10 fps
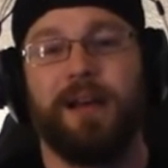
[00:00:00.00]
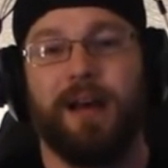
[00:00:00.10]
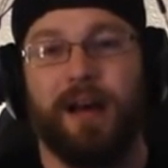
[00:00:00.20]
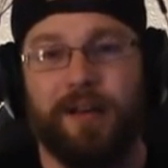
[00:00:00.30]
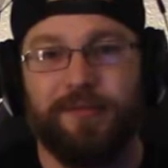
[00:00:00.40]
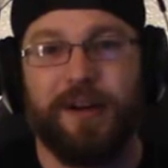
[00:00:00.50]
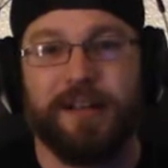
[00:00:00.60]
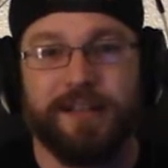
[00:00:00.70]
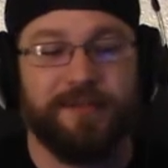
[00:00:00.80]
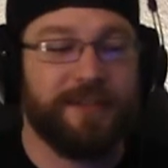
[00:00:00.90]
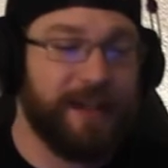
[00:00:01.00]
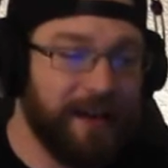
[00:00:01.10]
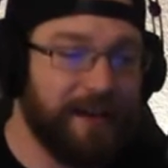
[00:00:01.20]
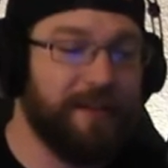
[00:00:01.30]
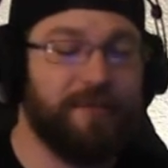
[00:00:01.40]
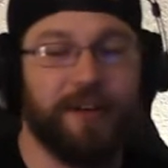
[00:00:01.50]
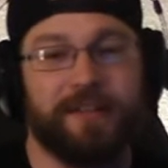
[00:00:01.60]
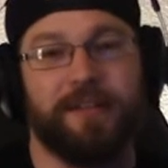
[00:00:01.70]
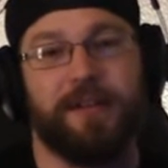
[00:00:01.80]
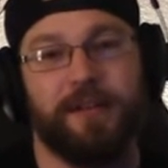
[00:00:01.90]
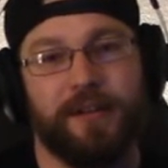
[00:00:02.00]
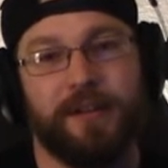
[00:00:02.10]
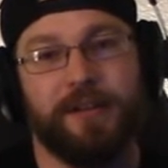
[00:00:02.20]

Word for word: uh, fights I've seen in Invicta.